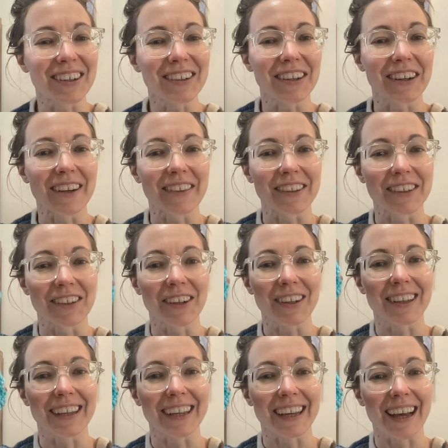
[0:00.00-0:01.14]
You're hearing the little
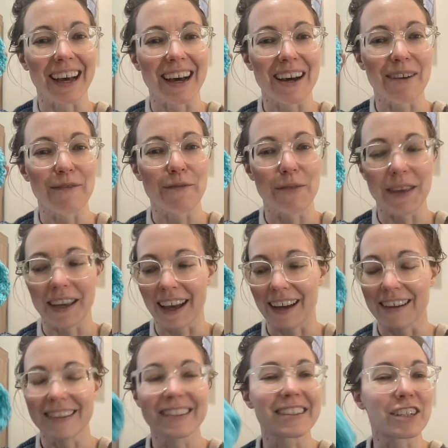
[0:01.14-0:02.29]
click of the
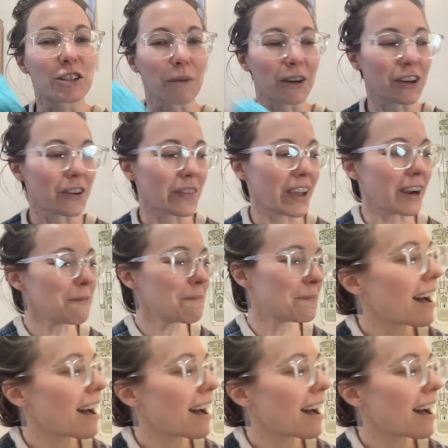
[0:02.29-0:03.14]
stitch marker there.